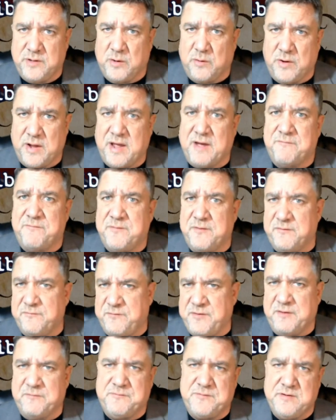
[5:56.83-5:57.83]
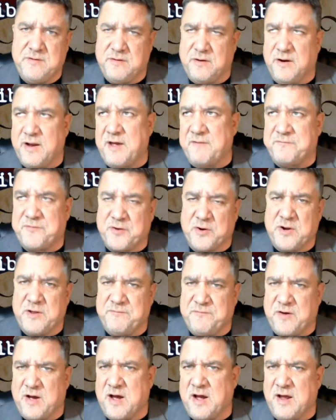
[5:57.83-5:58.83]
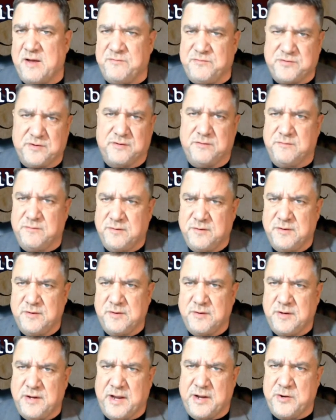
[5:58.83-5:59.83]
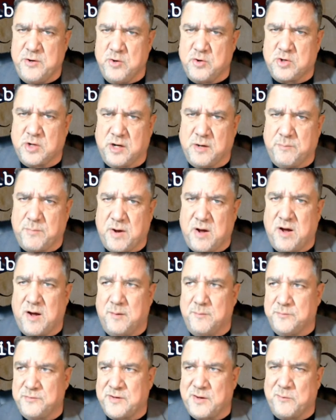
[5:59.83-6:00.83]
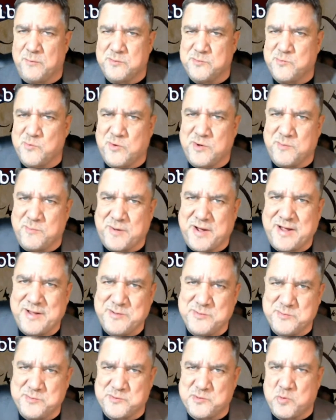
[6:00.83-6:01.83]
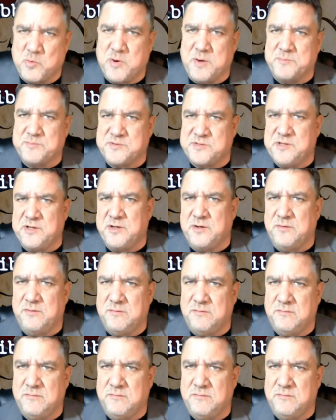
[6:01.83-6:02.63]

F-35s and nuclear bombs. That was one of Biden's quips too.